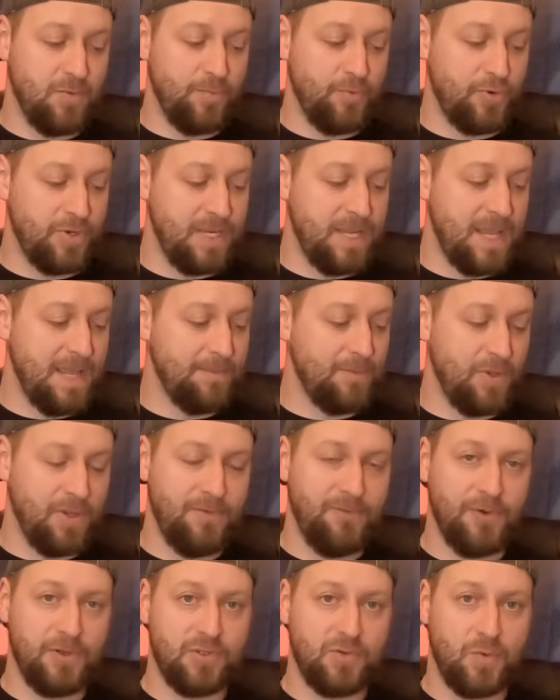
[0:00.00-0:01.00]
pretty damn
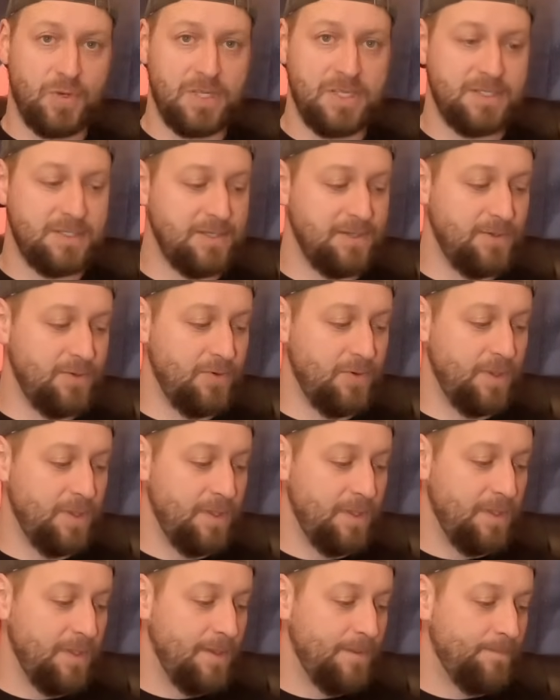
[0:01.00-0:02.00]
good for 22.
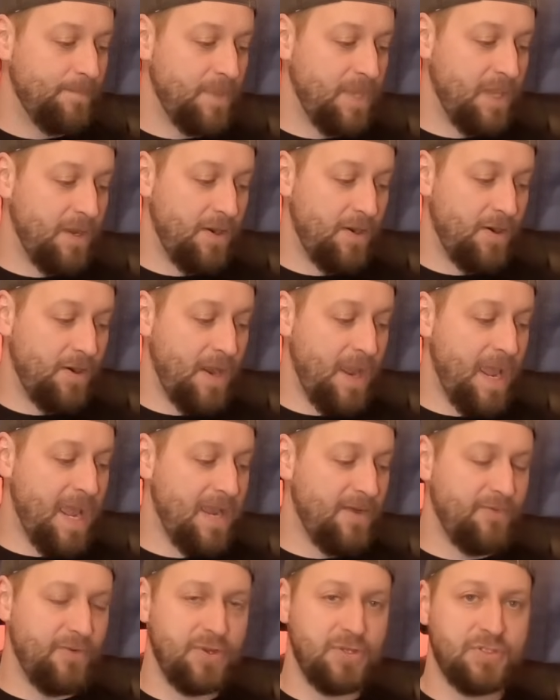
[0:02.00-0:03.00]
And our
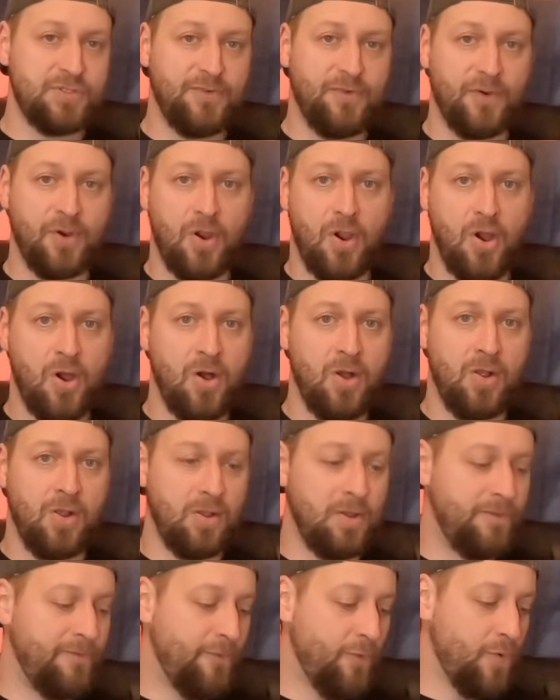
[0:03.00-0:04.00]
average for
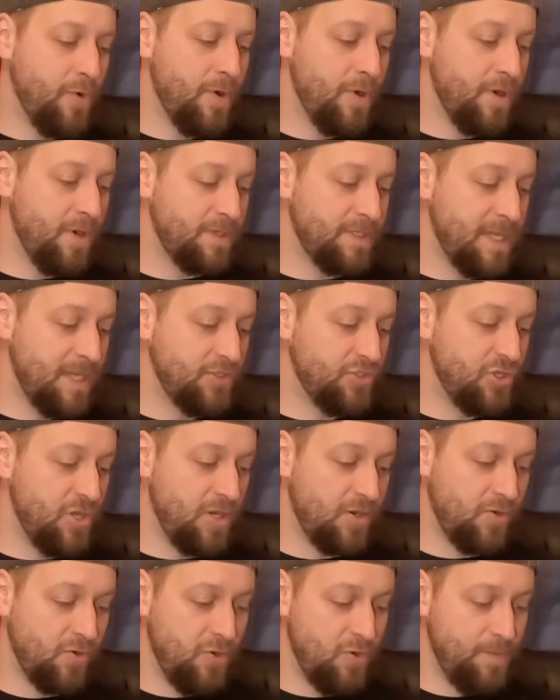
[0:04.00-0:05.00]
all 4
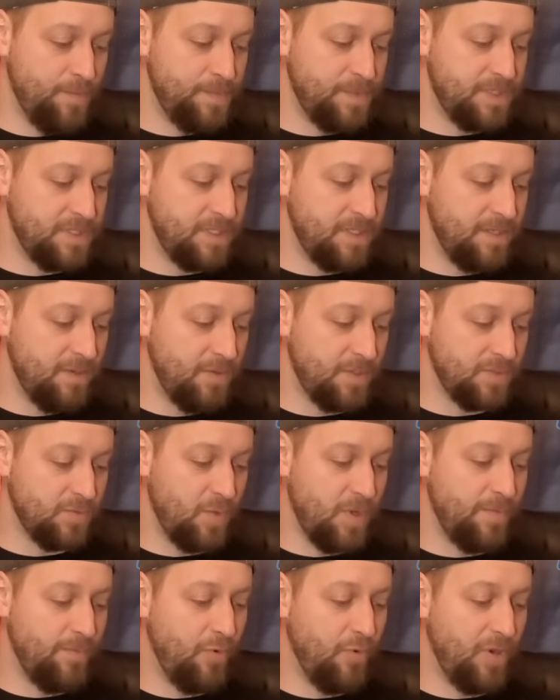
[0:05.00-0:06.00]
10-shot groups was
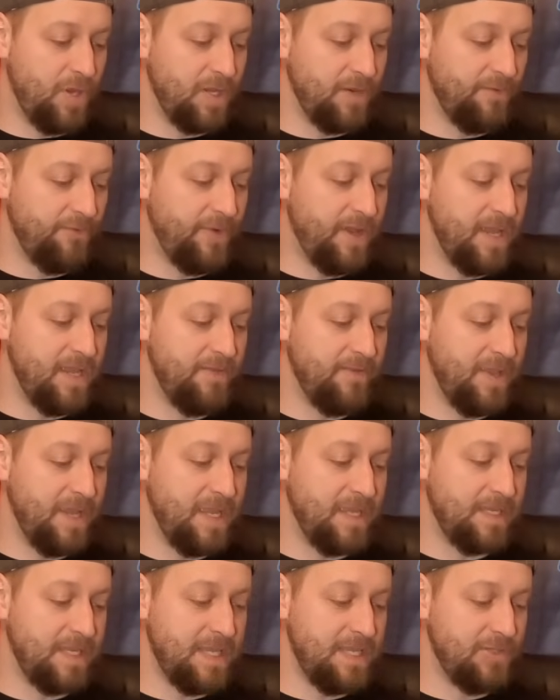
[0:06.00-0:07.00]

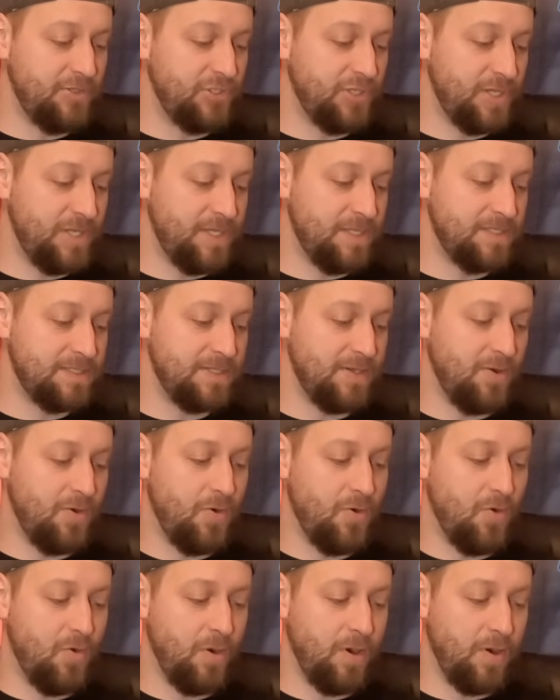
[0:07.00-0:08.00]
1.58 inches
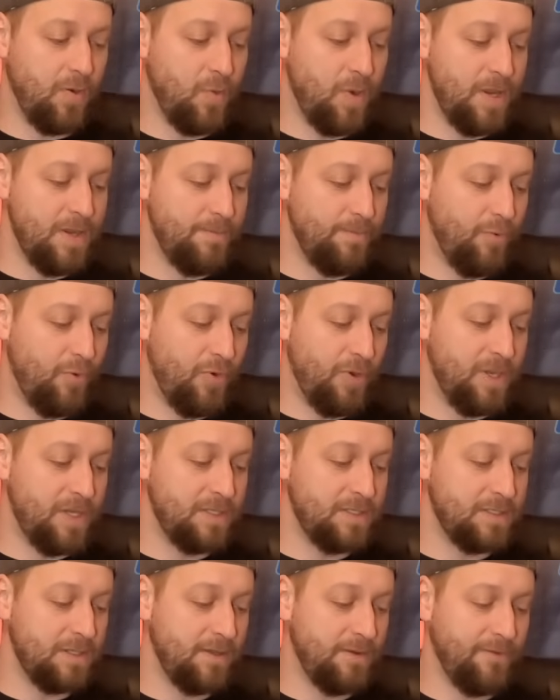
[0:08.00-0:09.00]
or
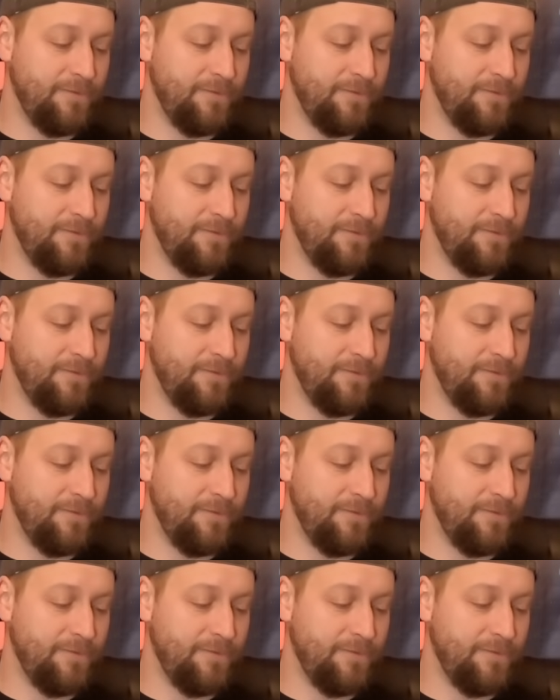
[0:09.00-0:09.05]
1.48